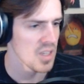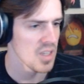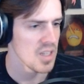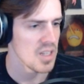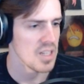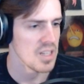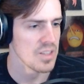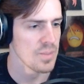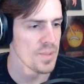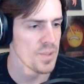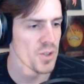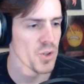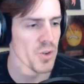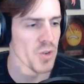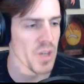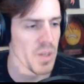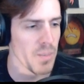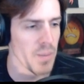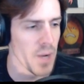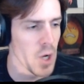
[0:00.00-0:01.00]
It's a bit
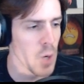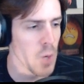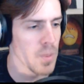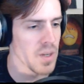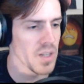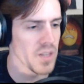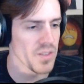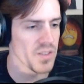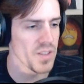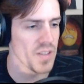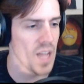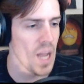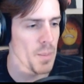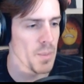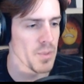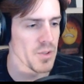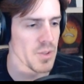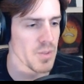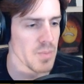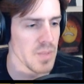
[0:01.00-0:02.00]
grim. I hope it doesn't
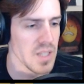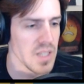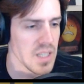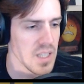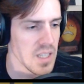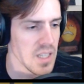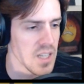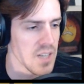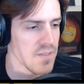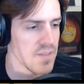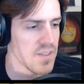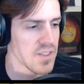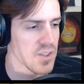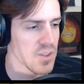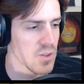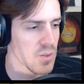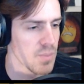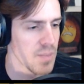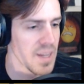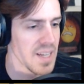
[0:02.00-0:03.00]
happen to me.
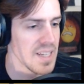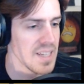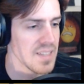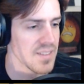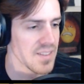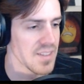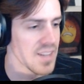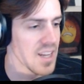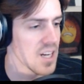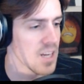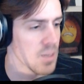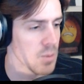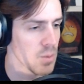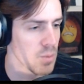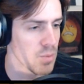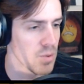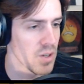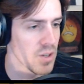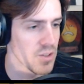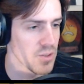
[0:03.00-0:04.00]
Physical pain is a terrible
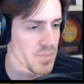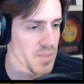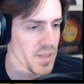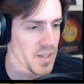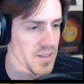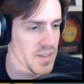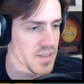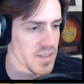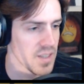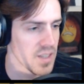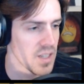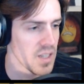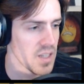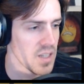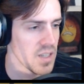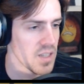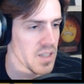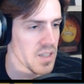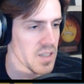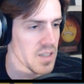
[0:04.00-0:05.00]
prospect.
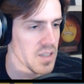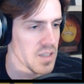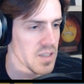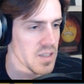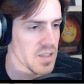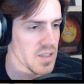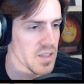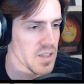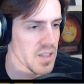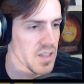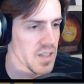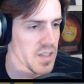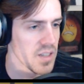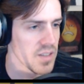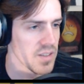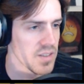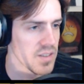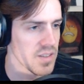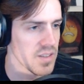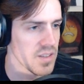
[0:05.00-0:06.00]

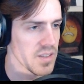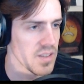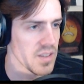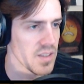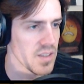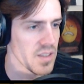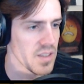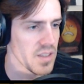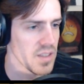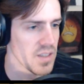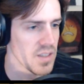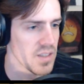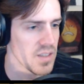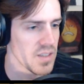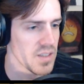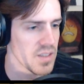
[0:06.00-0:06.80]
Yes, indeed.